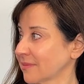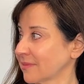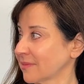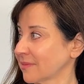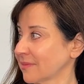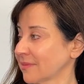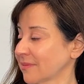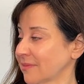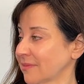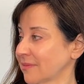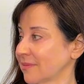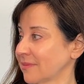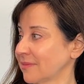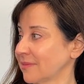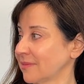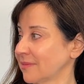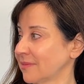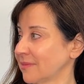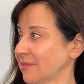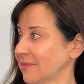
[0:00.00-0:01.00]

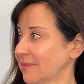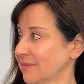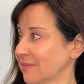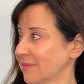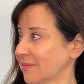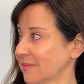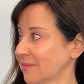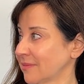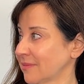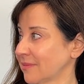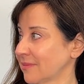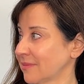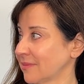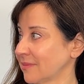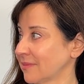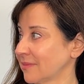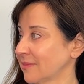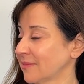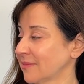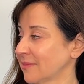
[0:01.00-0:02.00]

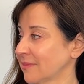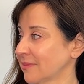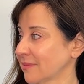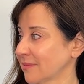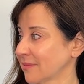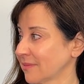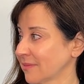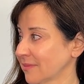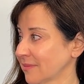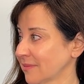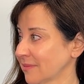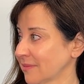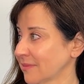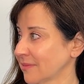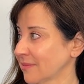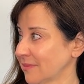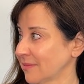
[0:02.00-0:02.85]
[no speech]